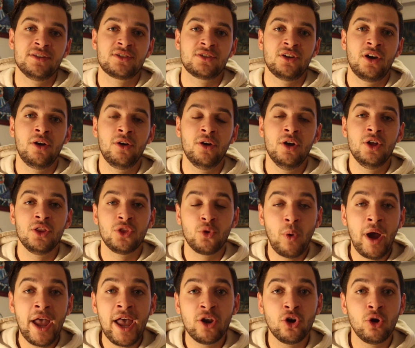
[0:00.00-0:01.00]
So the
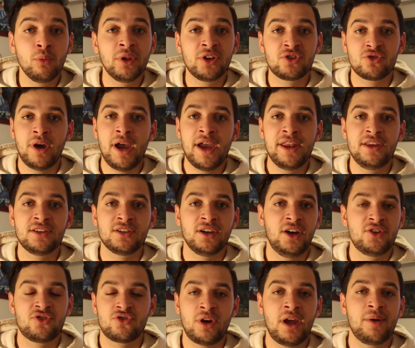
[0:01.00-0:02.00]
way I normally trade is
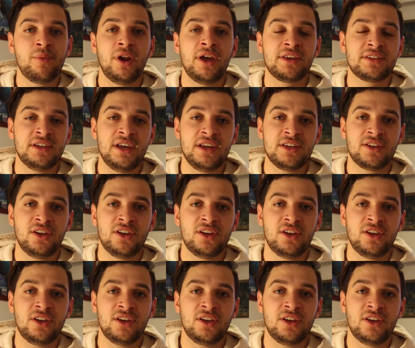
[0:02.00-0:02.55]
I trade what I see.